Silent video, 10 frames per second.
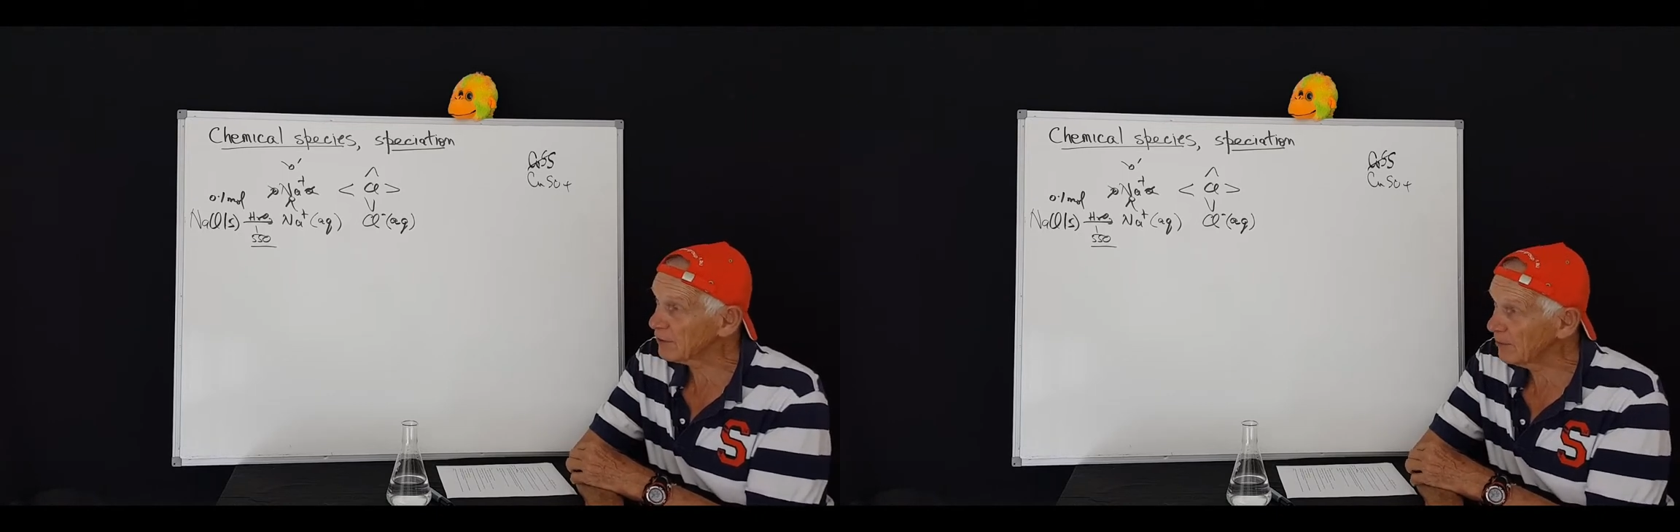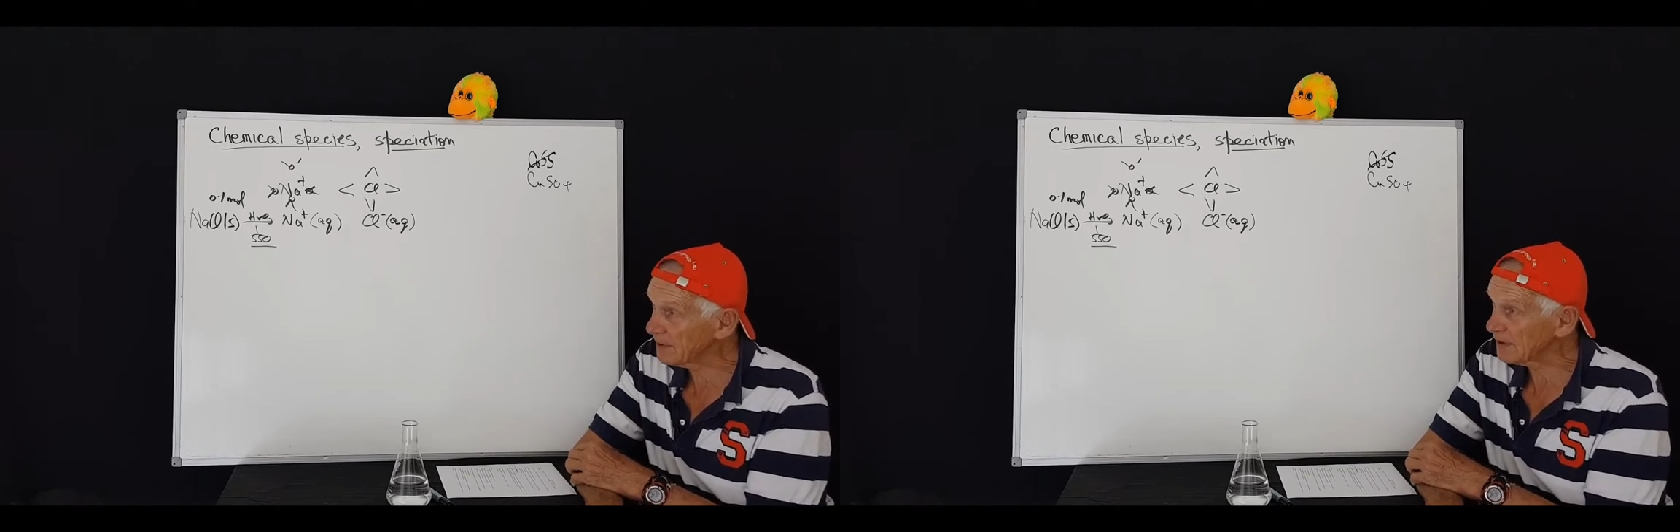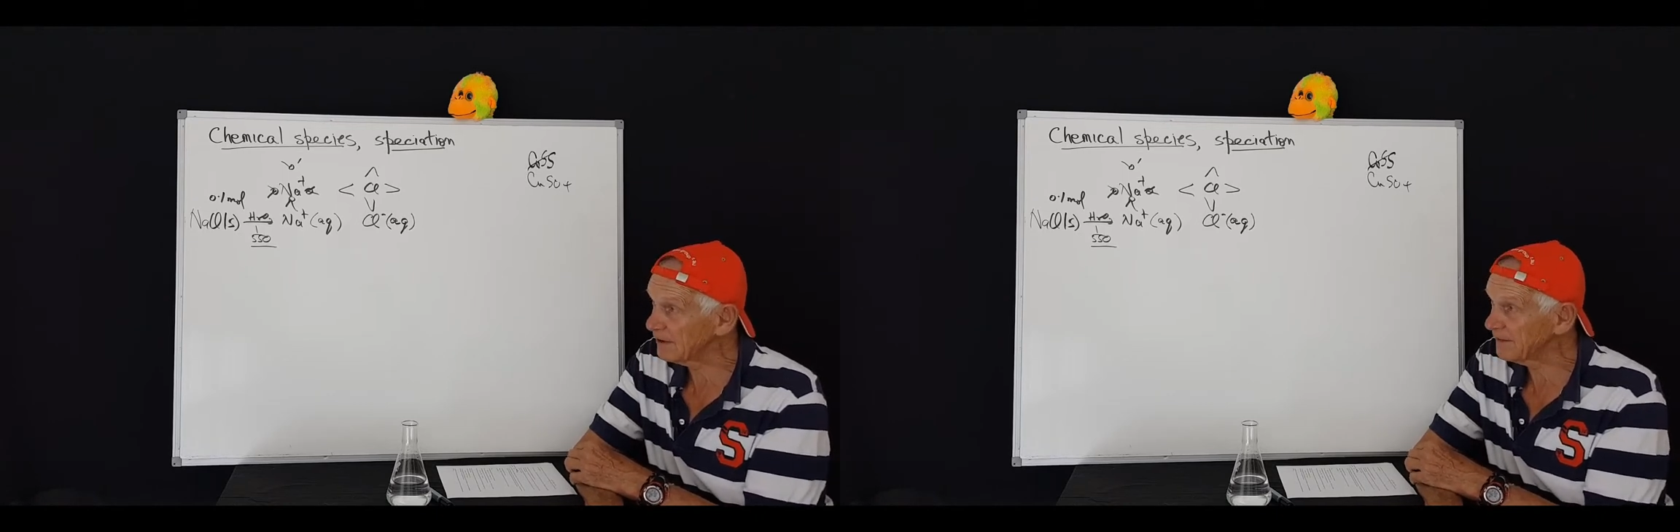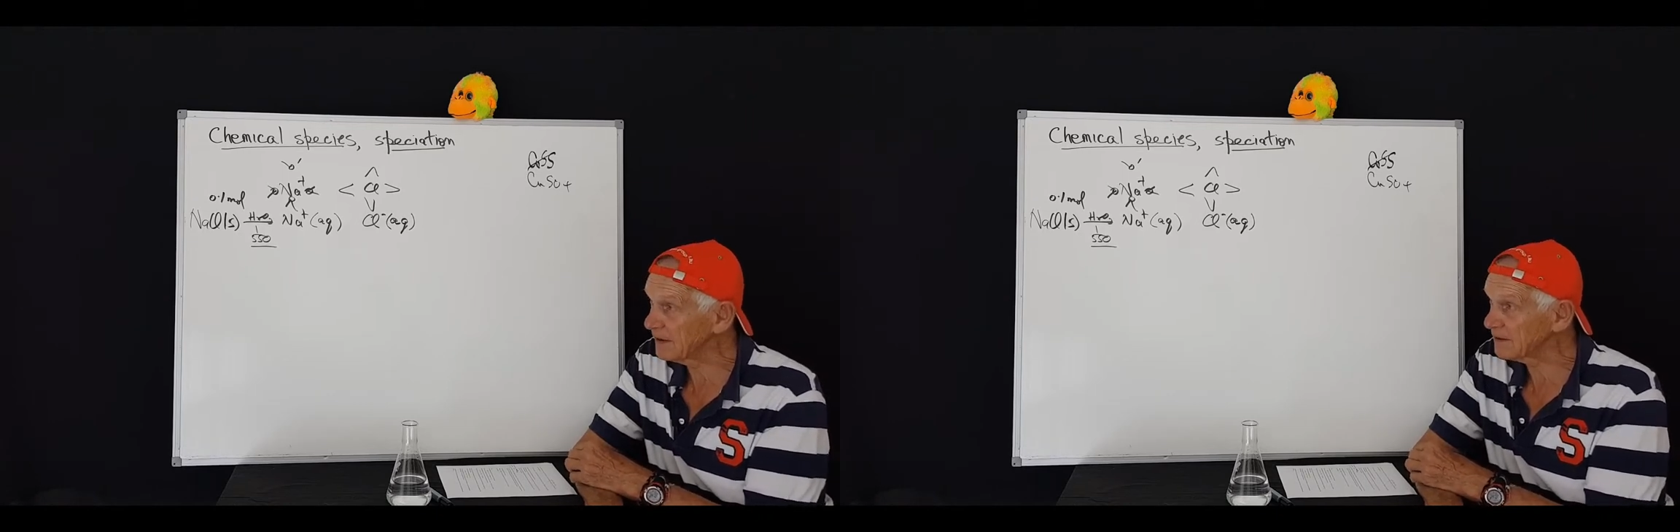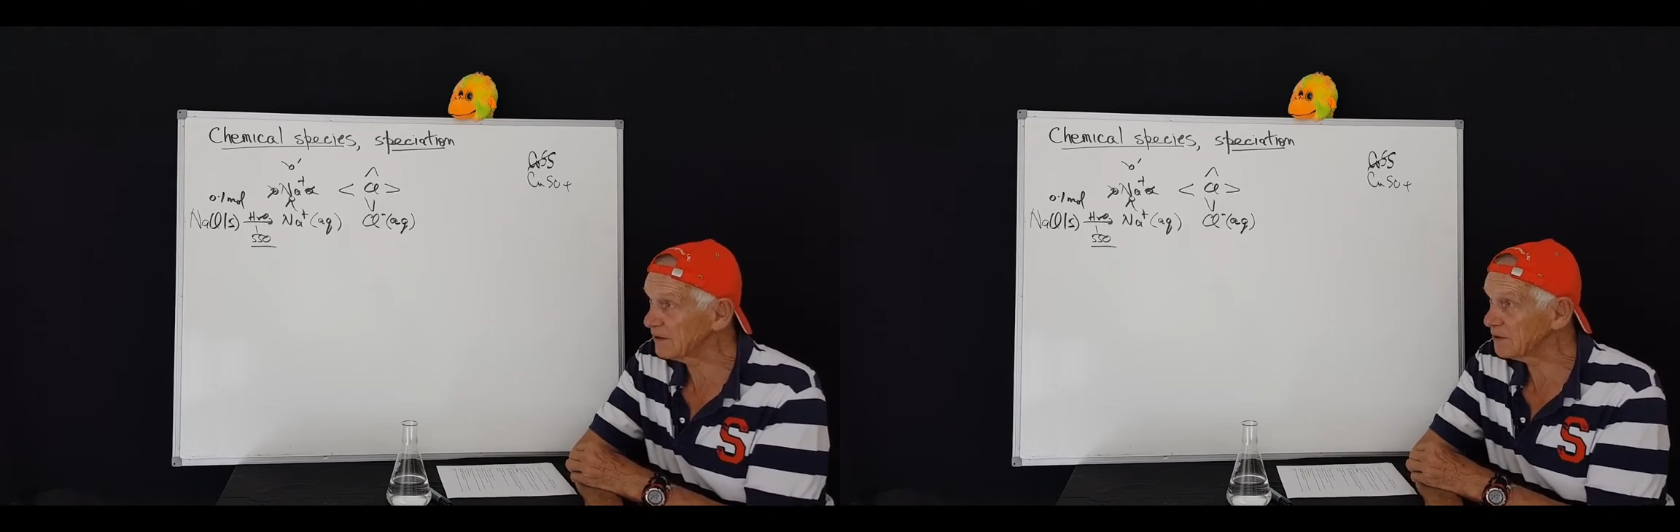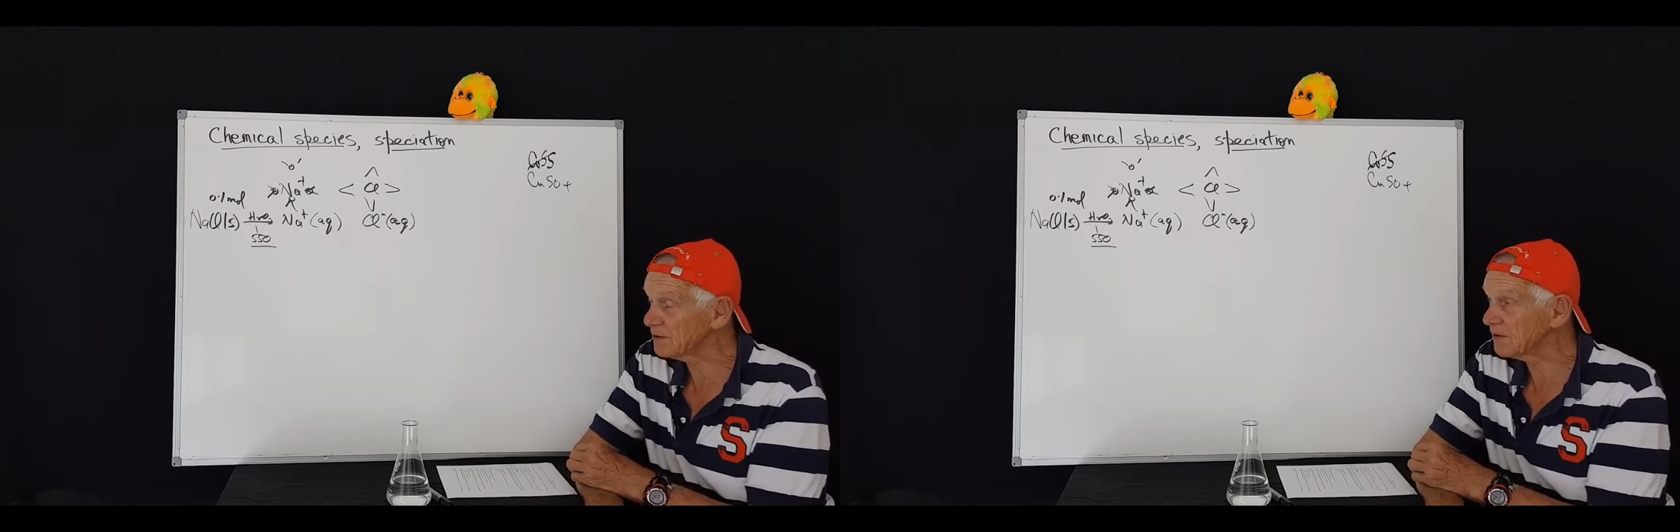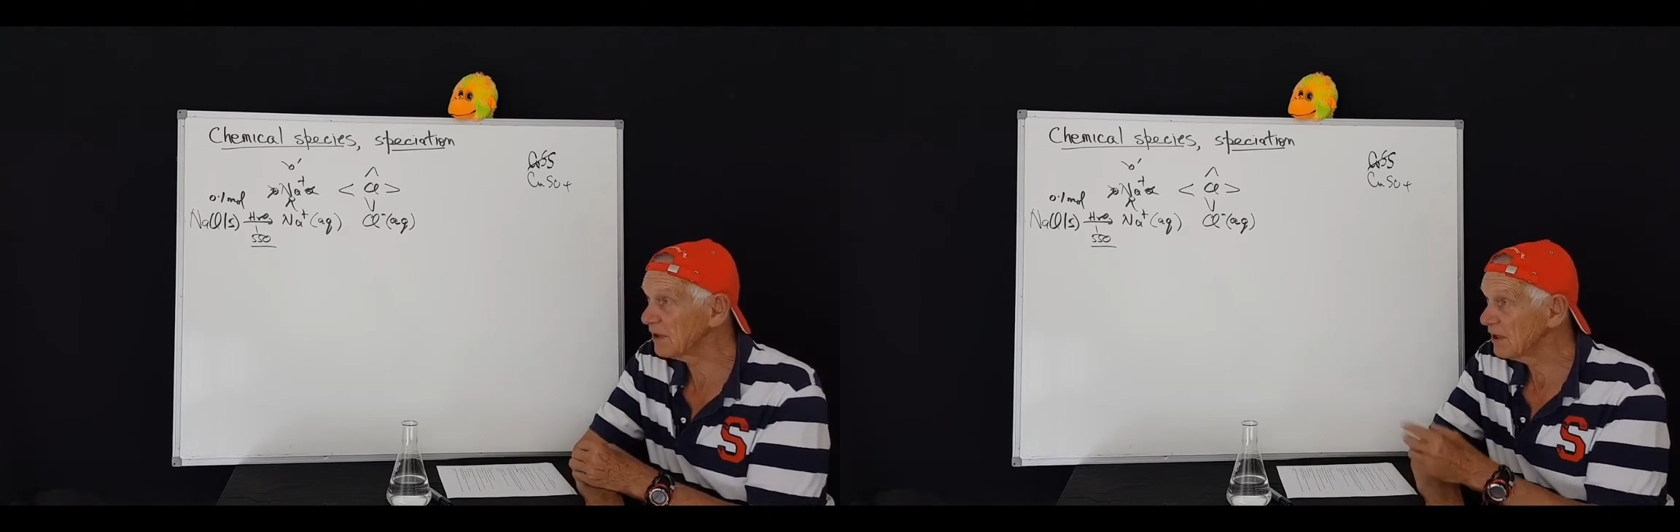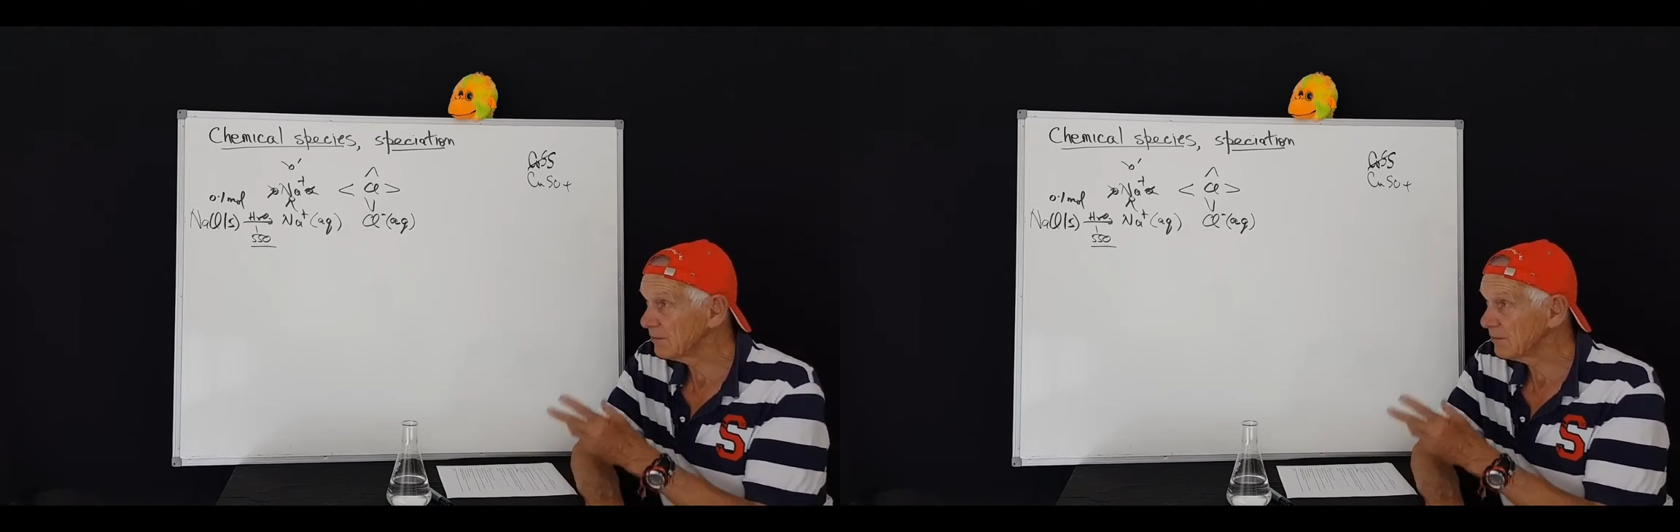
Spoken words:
copper sulfate solutions